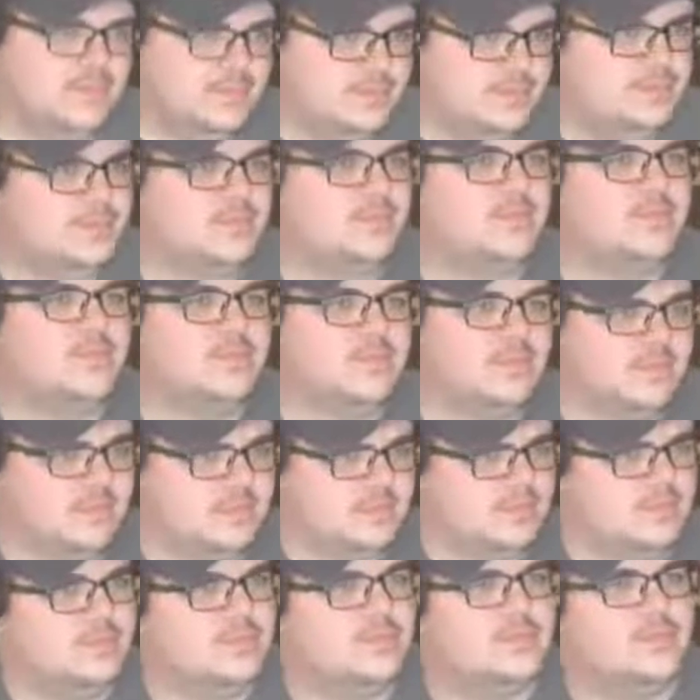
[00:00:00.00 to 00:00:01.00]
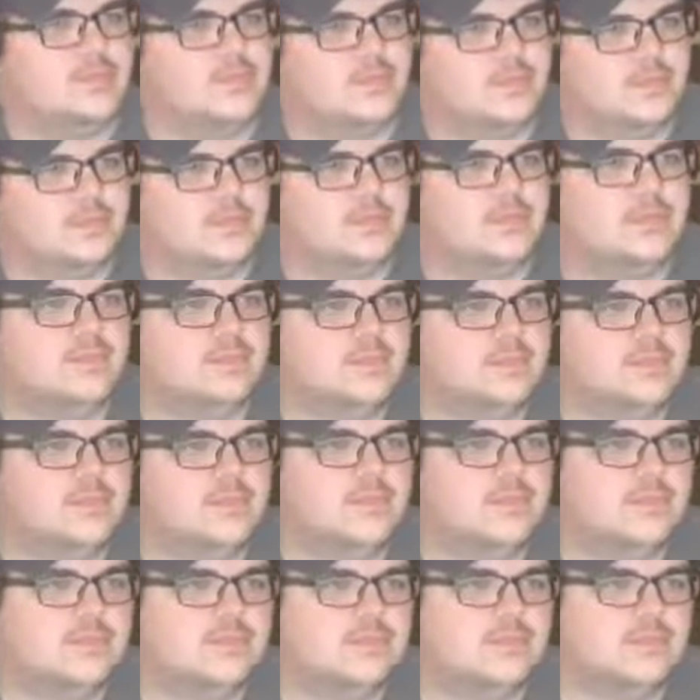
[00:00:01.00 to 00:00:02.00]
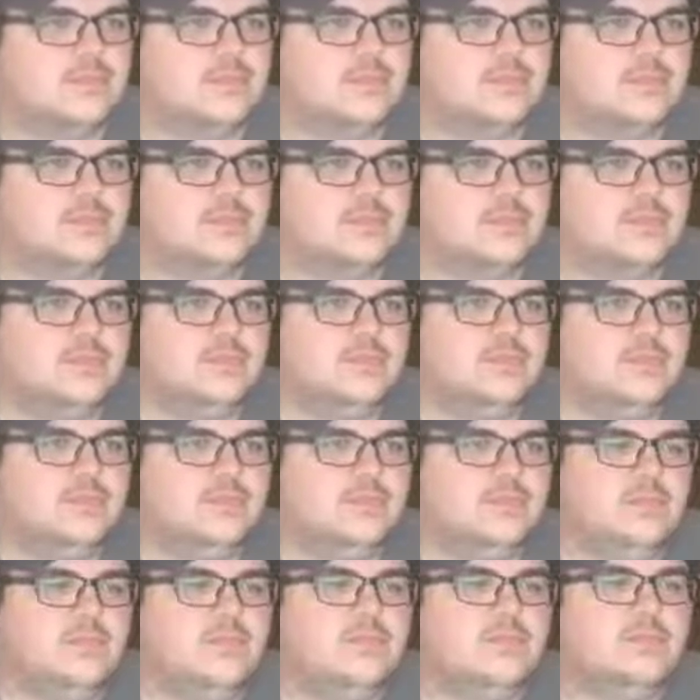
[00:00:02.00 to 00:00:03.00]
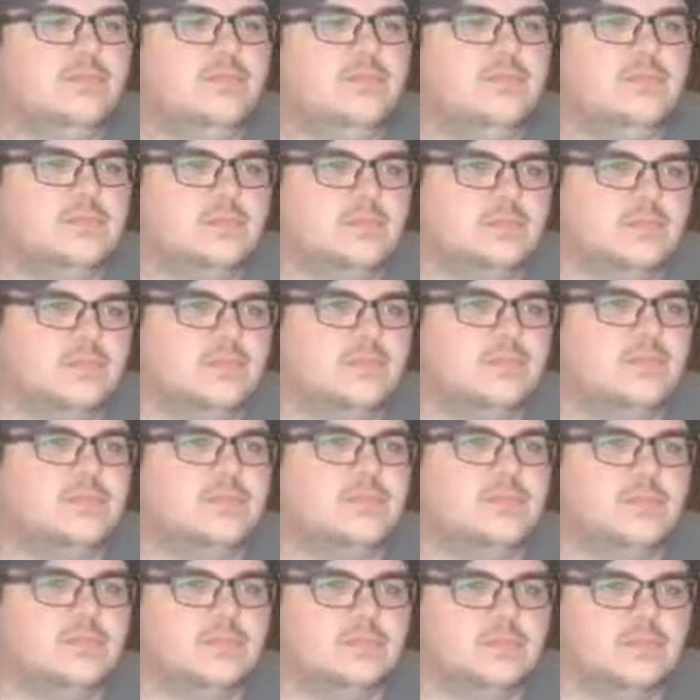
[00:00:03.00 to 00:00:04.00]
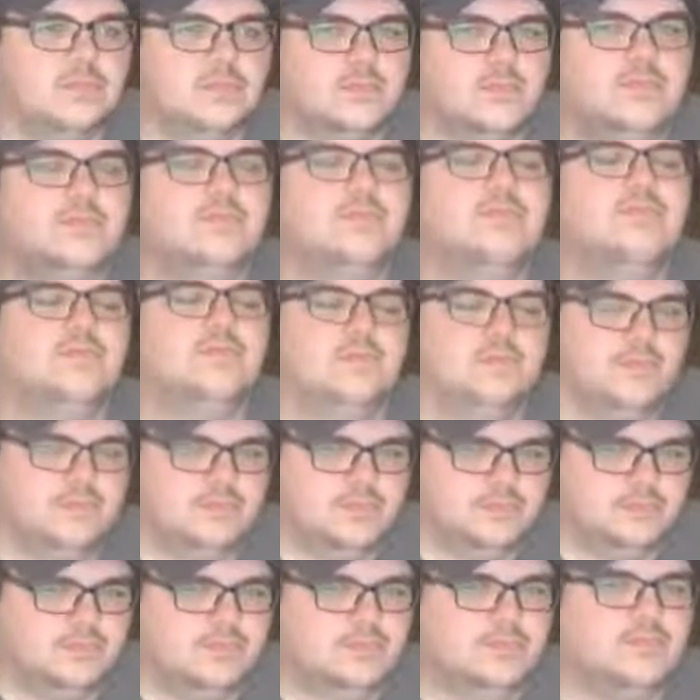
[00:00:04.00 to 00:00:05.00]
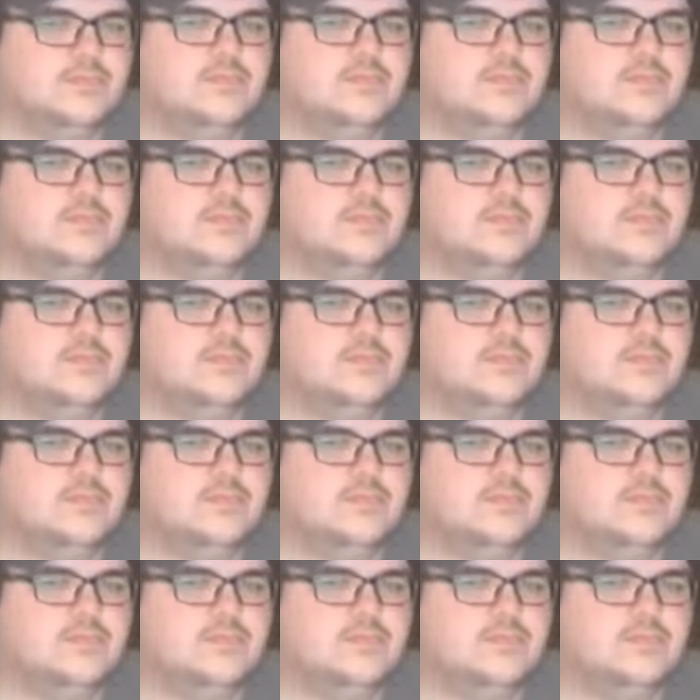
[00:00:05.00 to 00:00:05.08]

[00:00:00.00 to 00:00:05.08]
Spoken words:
The person shown says nothing.